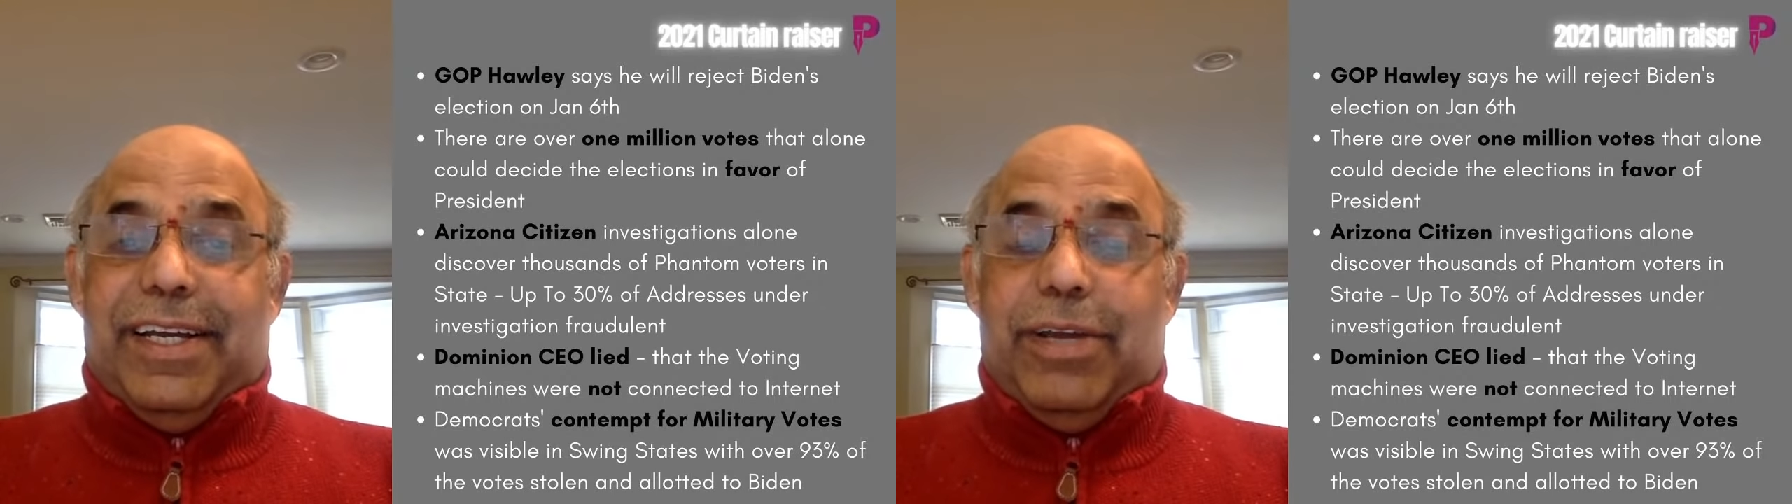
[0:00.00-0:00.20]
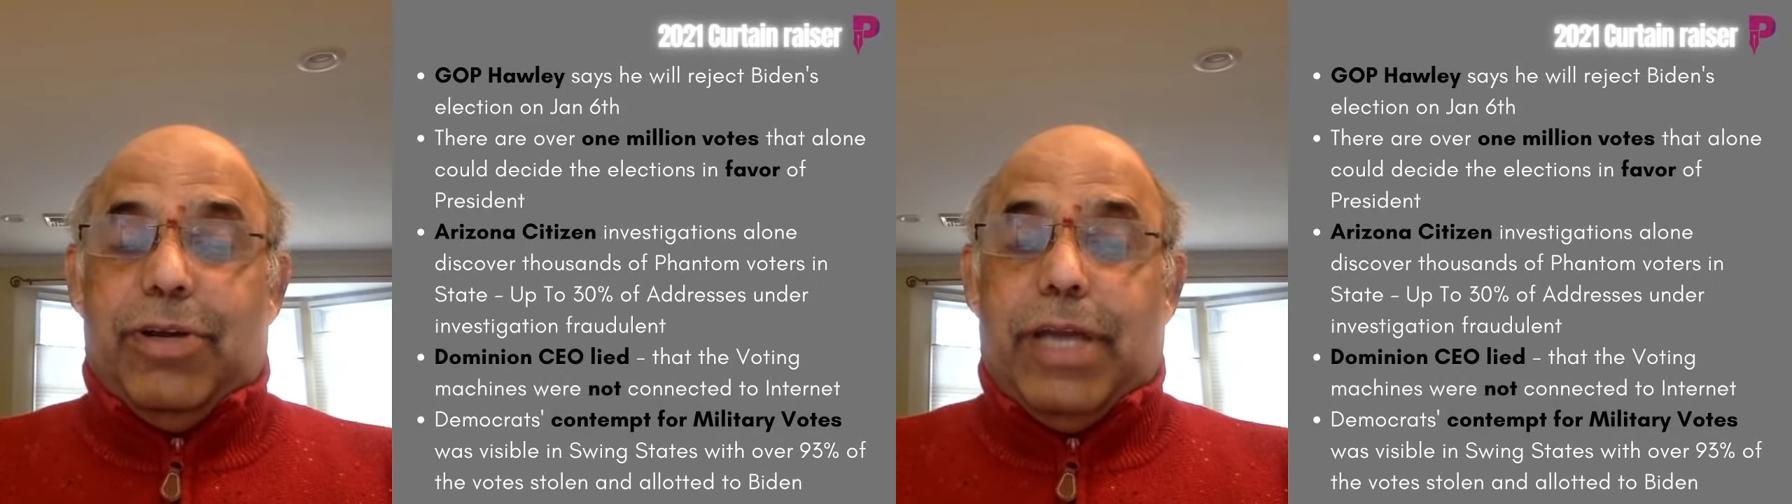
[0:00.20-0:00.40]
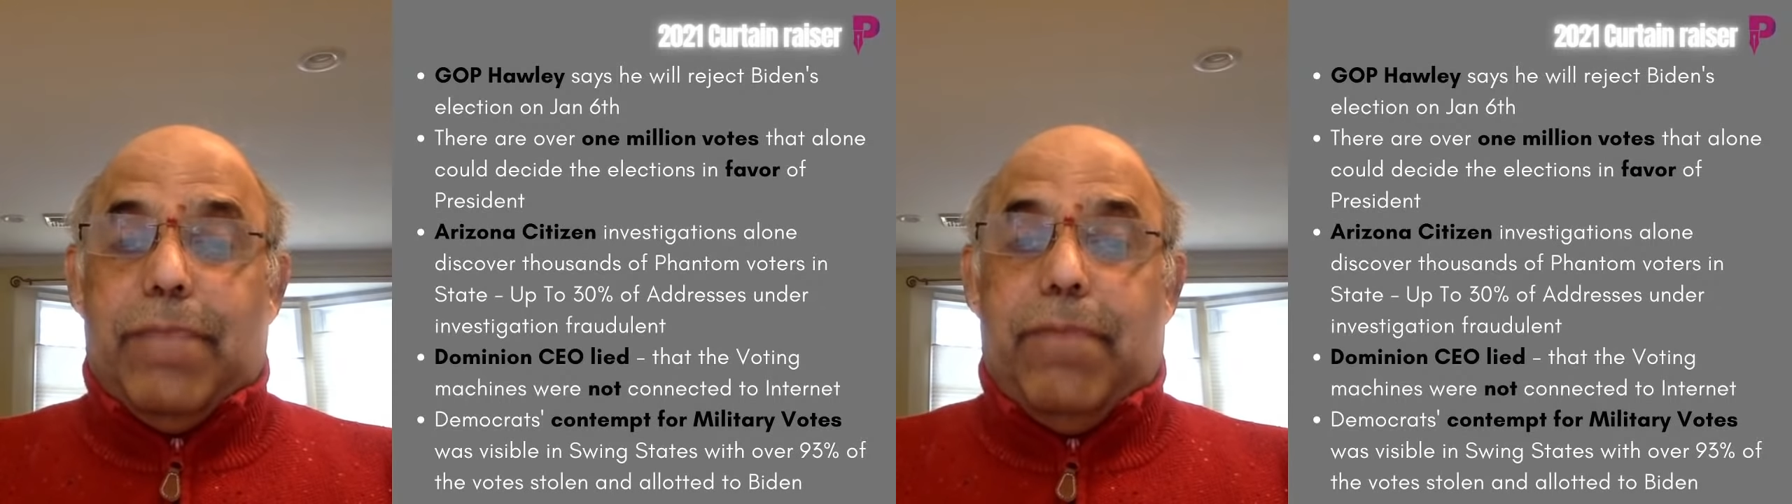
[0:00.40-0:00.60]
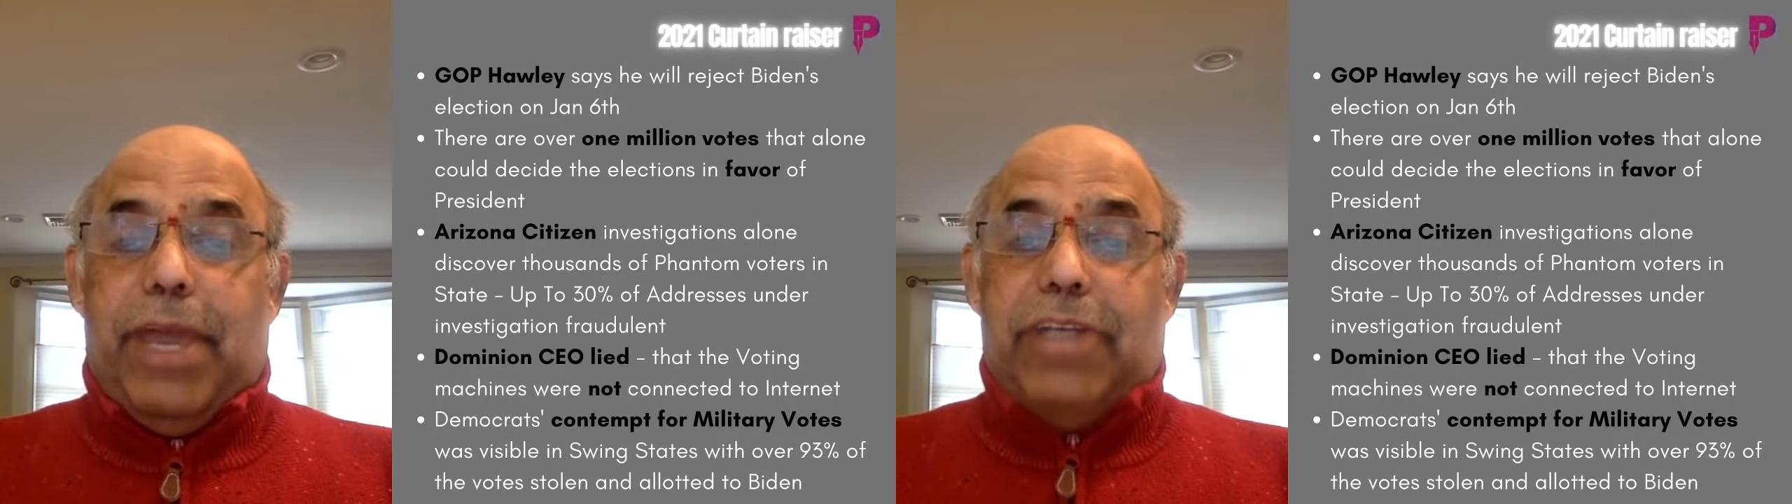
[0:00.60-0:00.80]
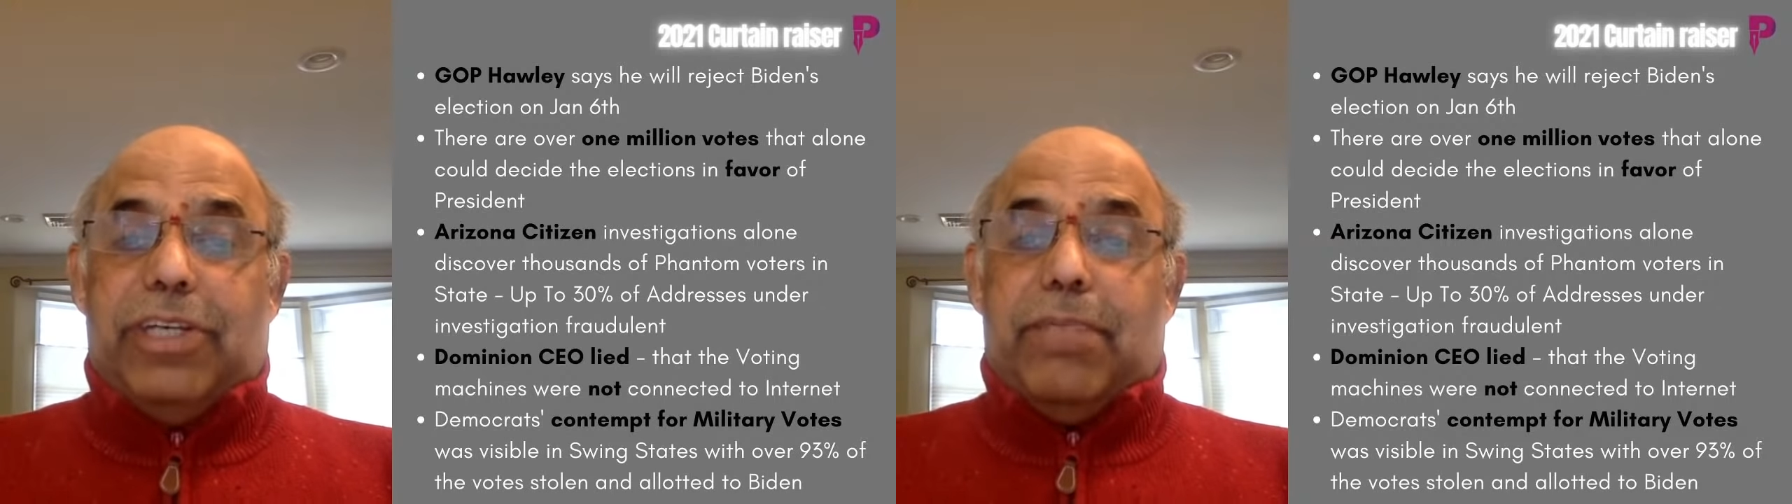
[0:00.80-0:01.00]
you know a
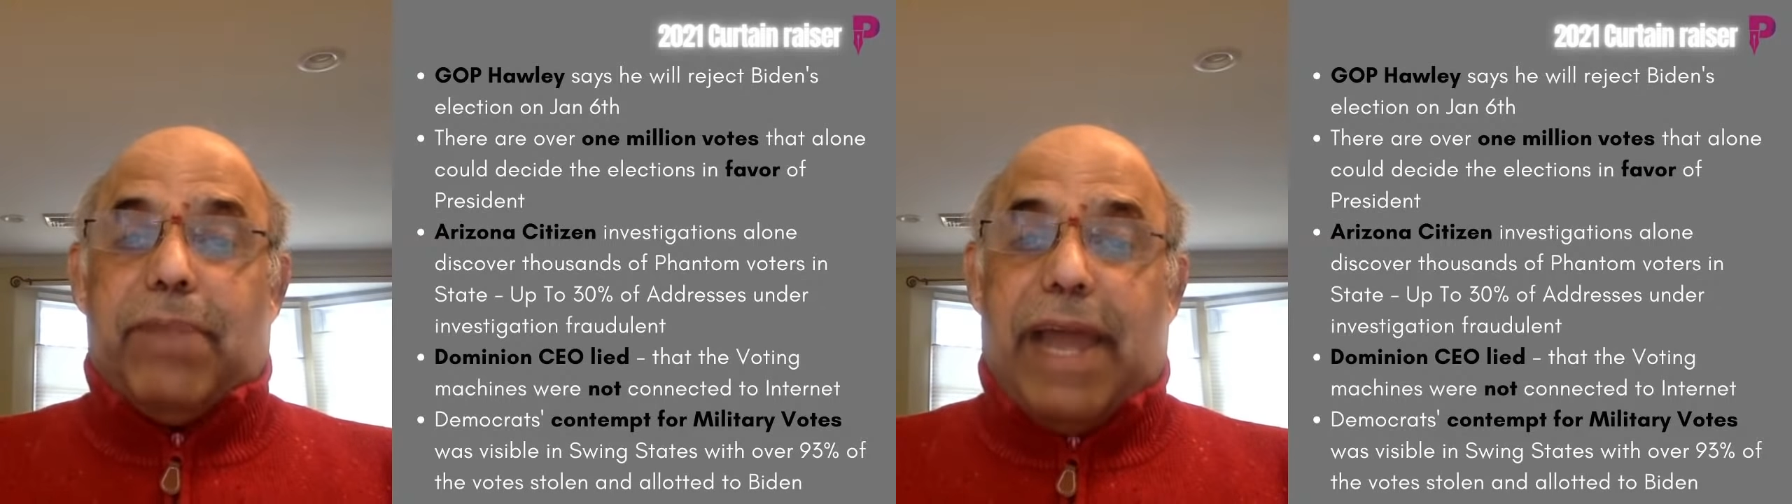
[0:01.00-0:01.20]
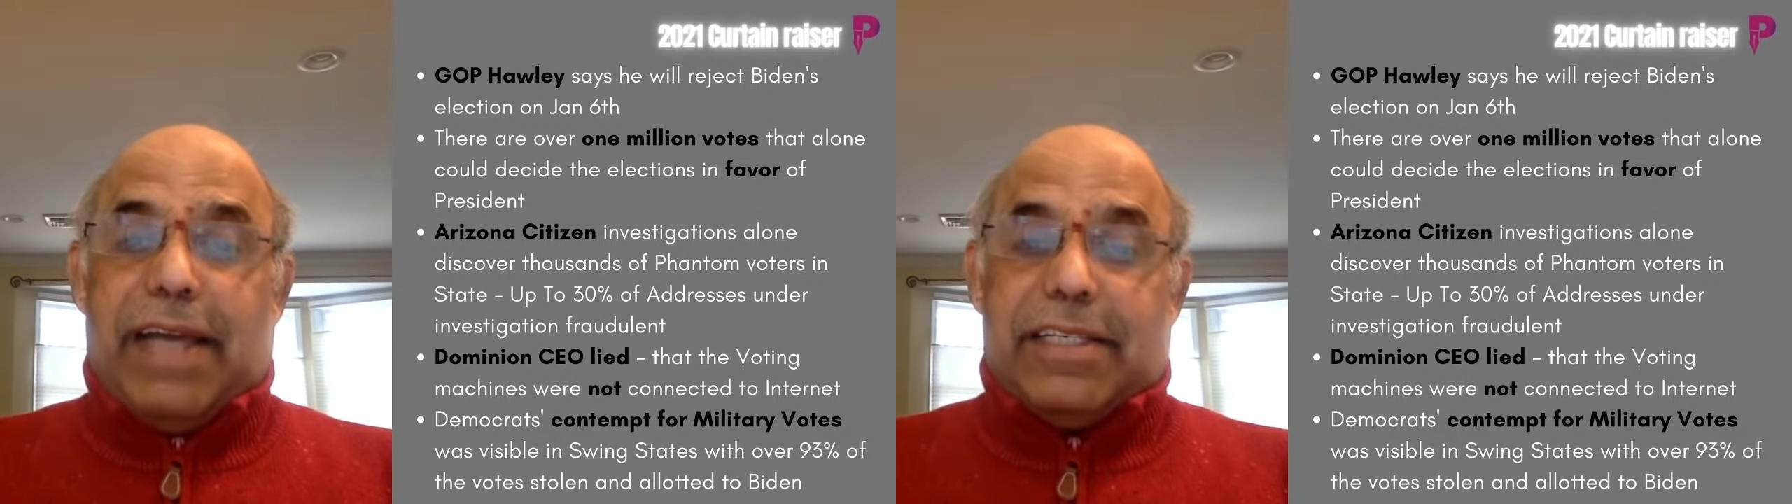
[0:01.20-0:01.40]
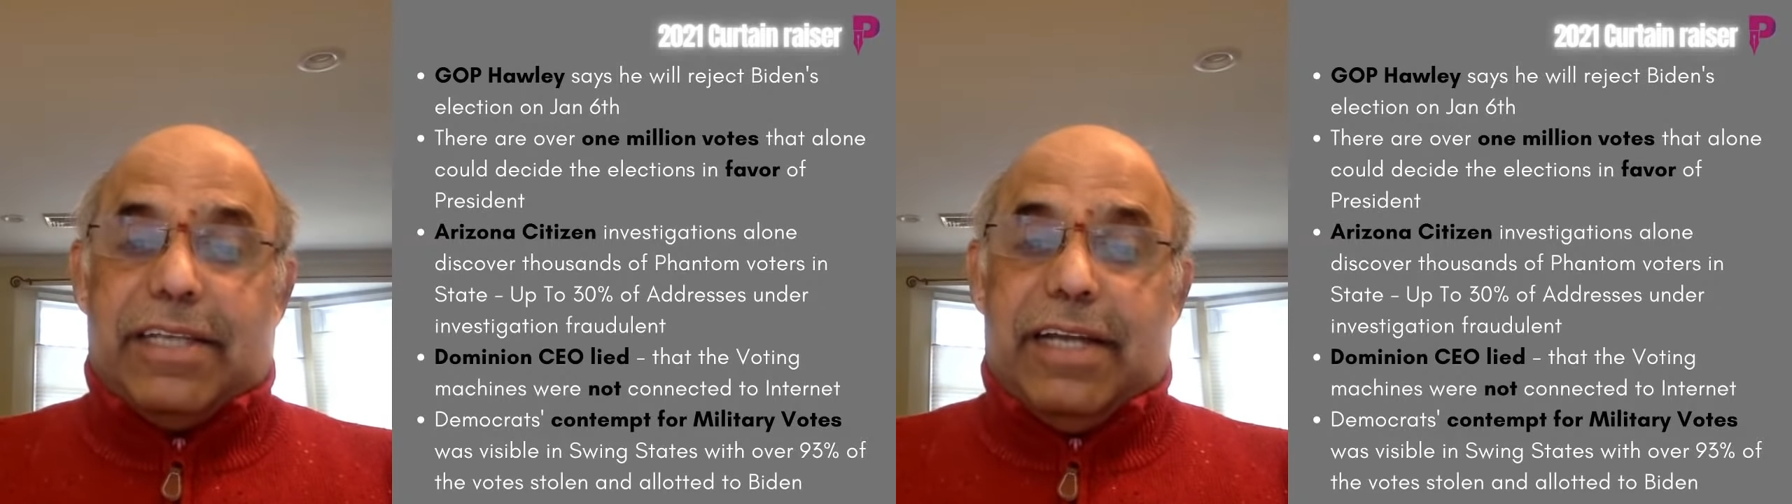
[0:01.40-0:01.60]
major blast